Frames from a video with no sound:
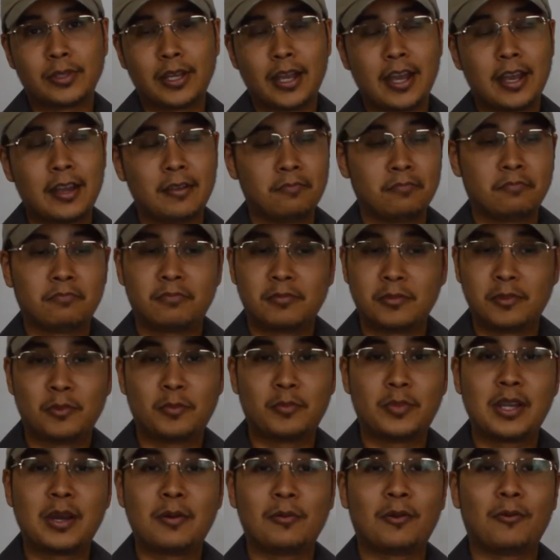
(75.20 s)
and you'll
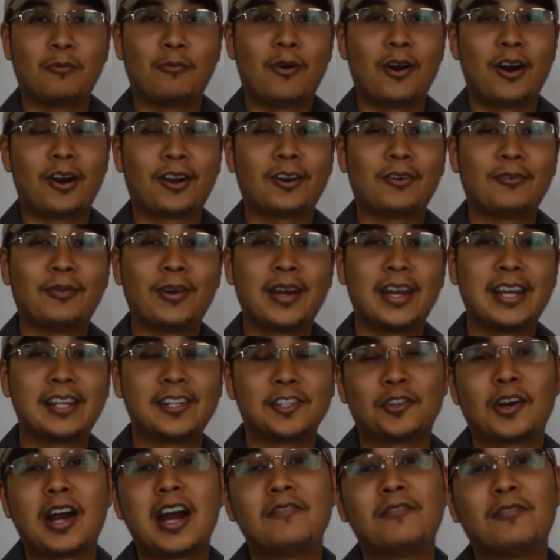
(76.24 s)
be able to
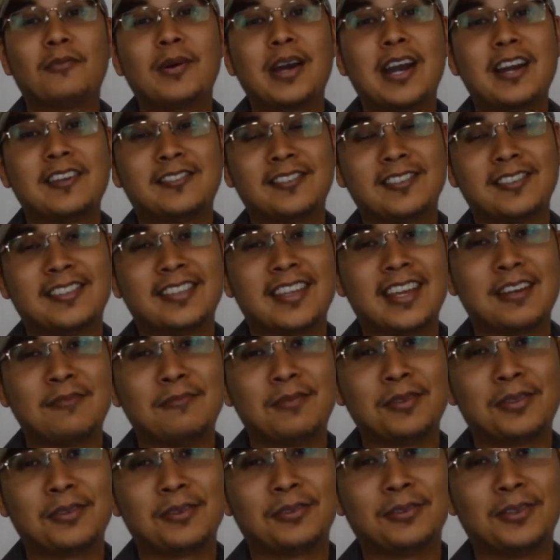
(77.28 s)
drive away, I should say,
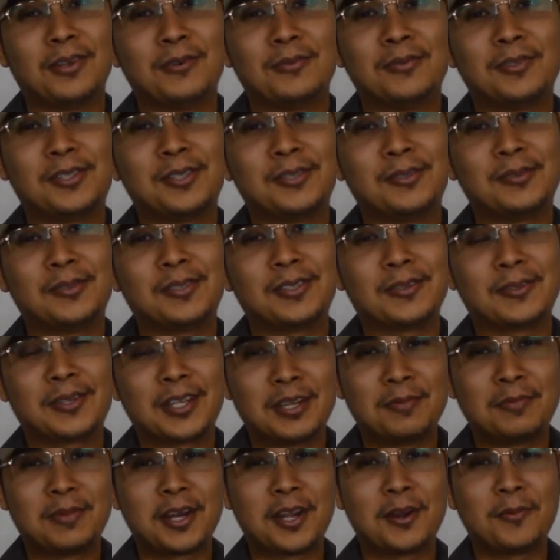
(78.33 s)
with your loan too. So
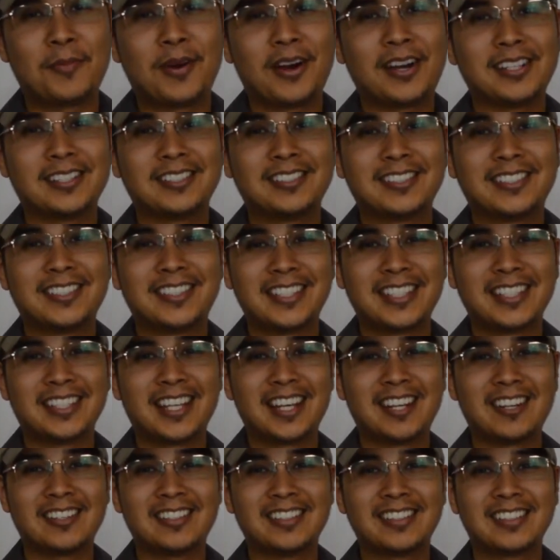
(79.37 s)
keep that in mind. See you
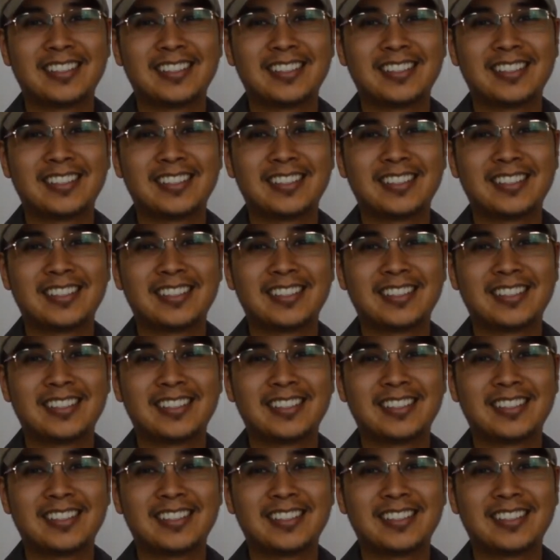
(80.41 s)
later.